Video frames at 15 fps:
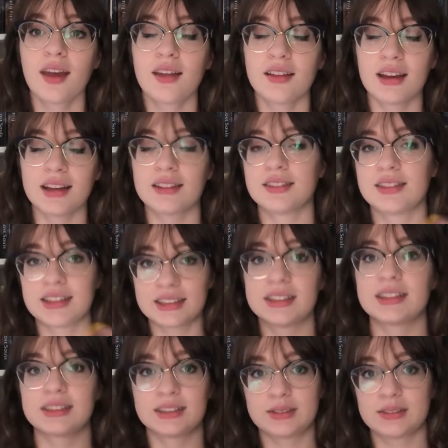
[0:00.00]
Like, this
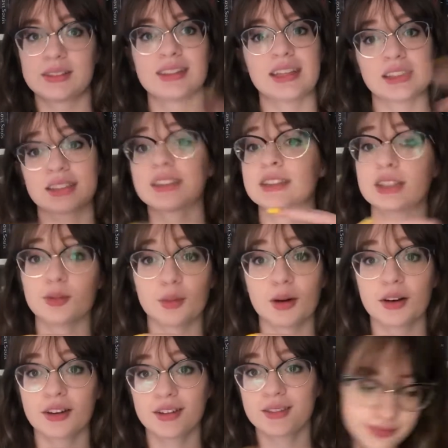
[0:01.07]
is this is the
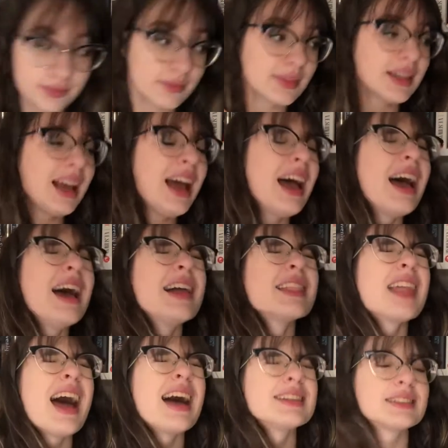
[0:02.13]
book. And
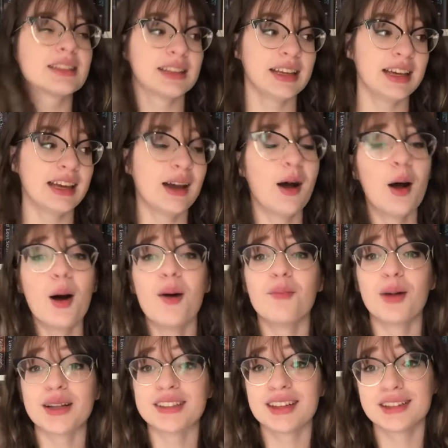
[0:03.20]
lastly,
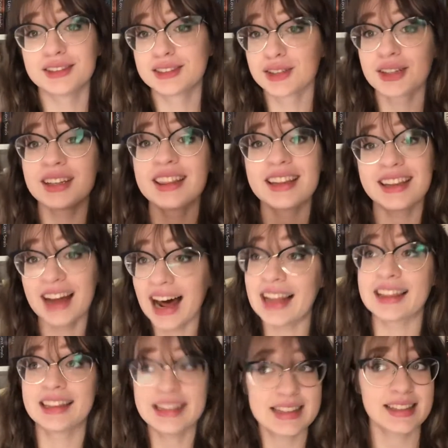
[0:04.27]
but certainly not
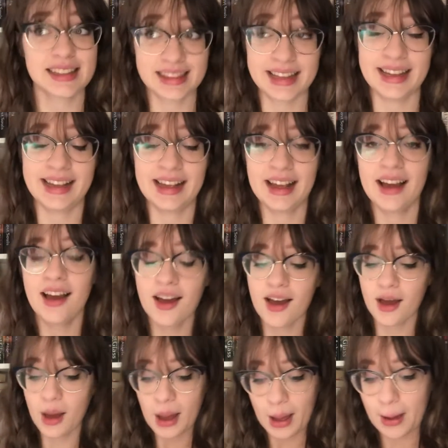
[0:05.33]
leastly,
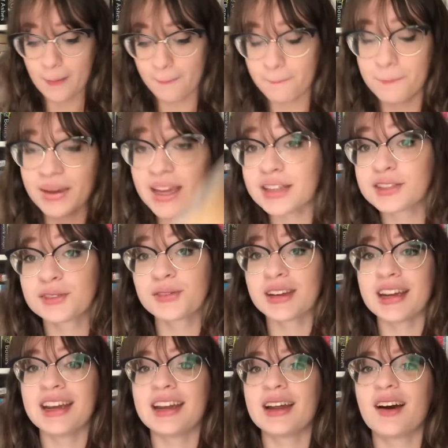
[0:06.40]
Beach
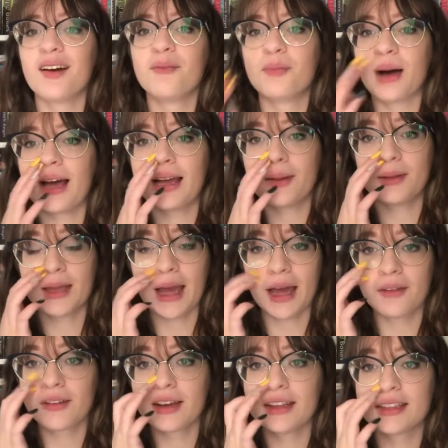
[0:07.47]
Read by Emily
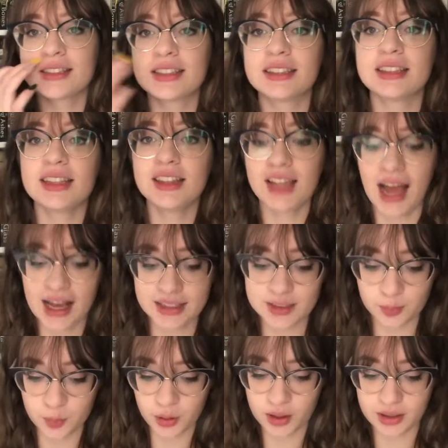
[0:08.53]
Henry. This is the
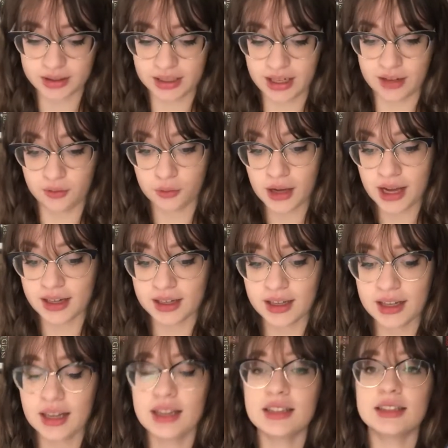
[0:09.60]
last book that I read
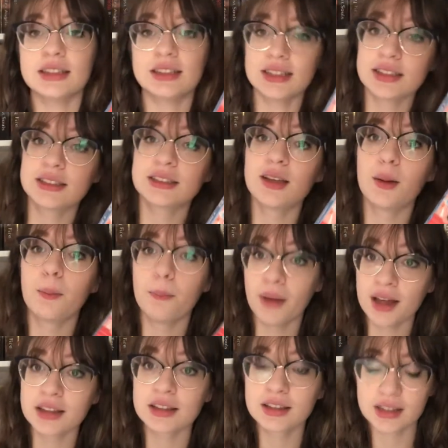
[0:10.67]
this
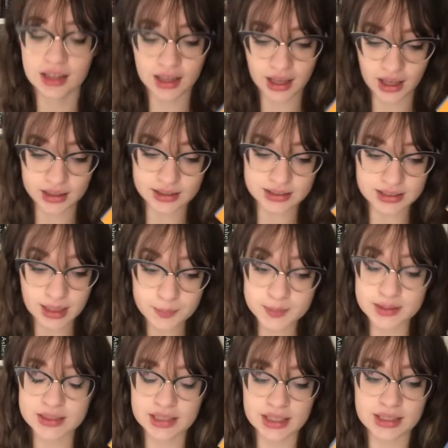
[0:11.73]
month. Uh, the
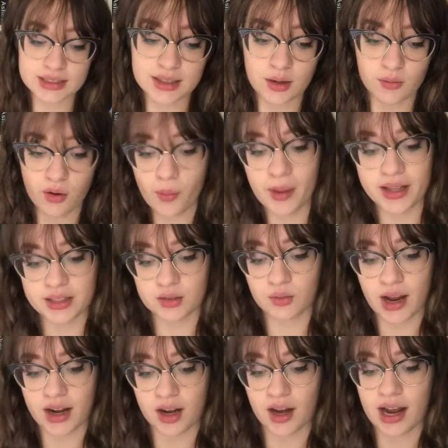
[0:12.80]
synopsis is, romance
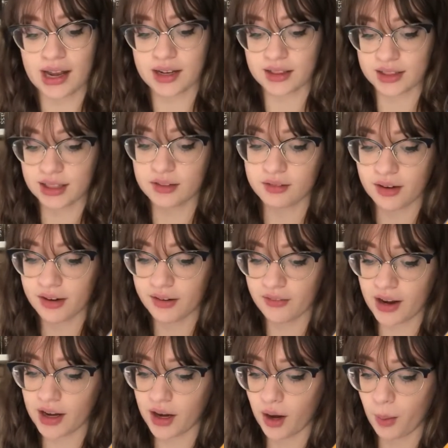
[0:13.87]
writer and a literary
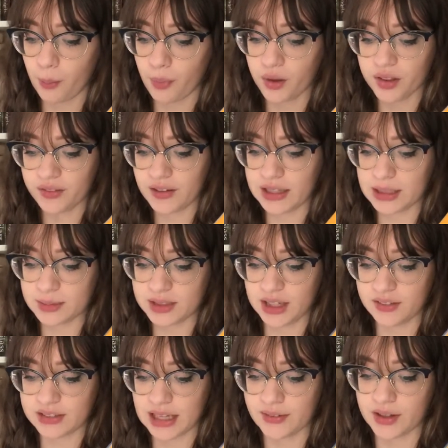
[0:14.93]
writer both find
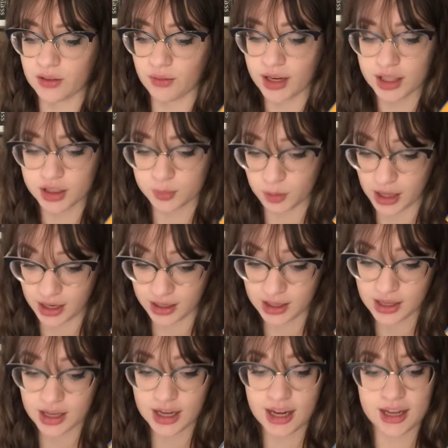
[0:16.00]
themselves having writer's block
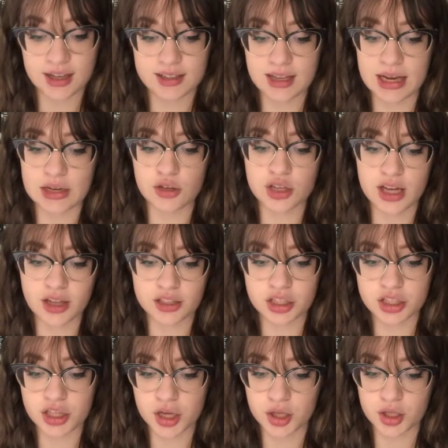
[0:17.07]
and decide to challenge
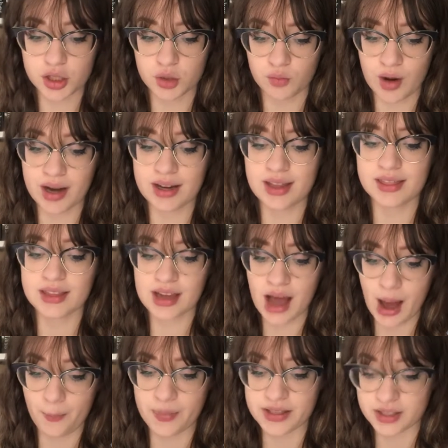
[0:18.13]
each other to write the
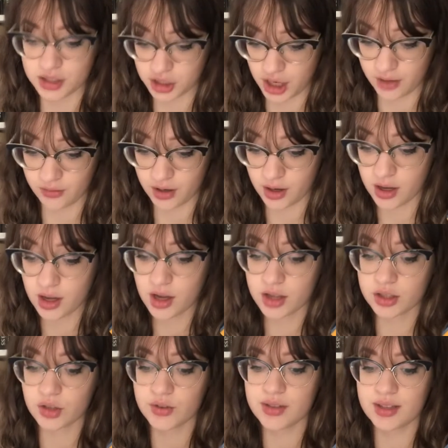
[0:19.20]
opposite genre.
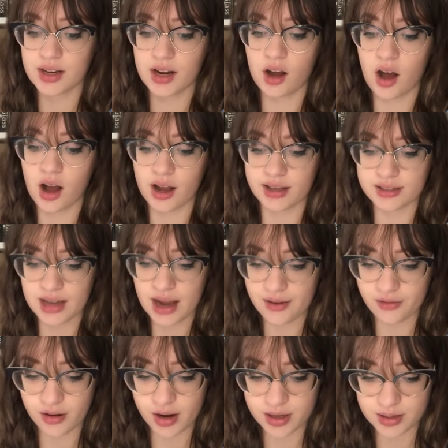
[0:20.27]
So cynic August
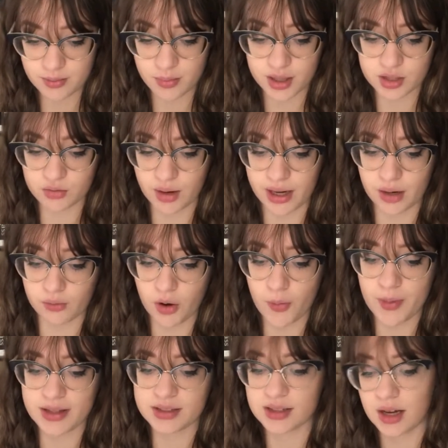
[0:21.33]
Everett must write a
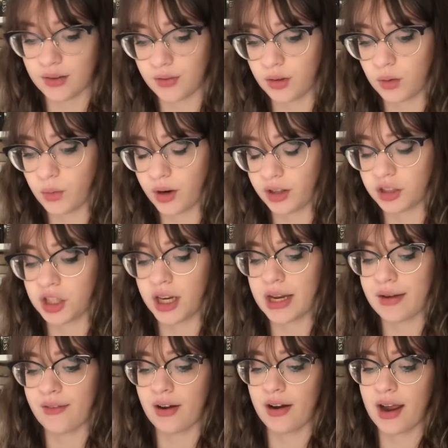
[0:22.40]
romance novel, while
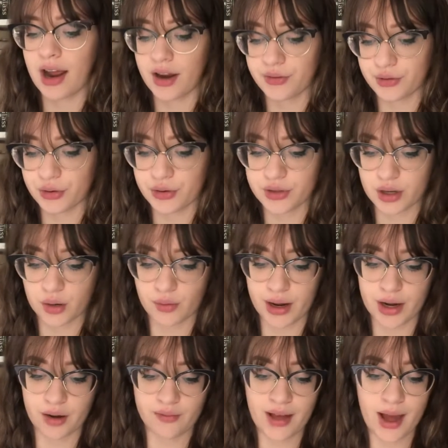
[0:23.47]
January Andrews, a
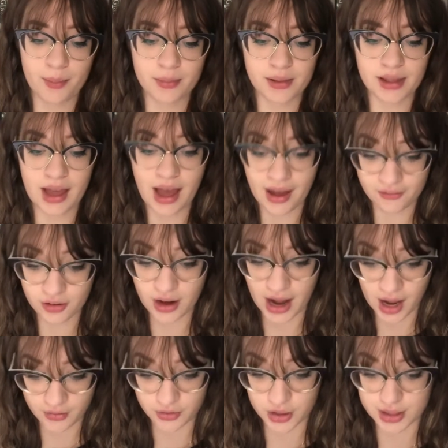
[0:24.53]
writer of happily ever
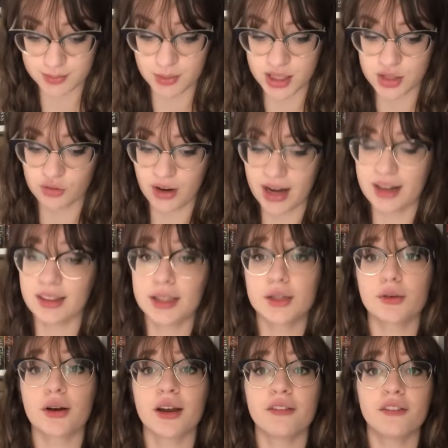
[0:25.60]
afters, must write
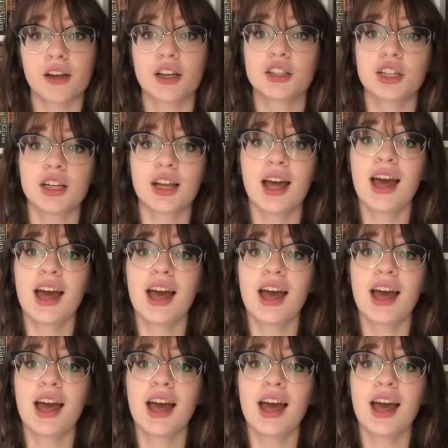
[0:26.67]
literary fiction.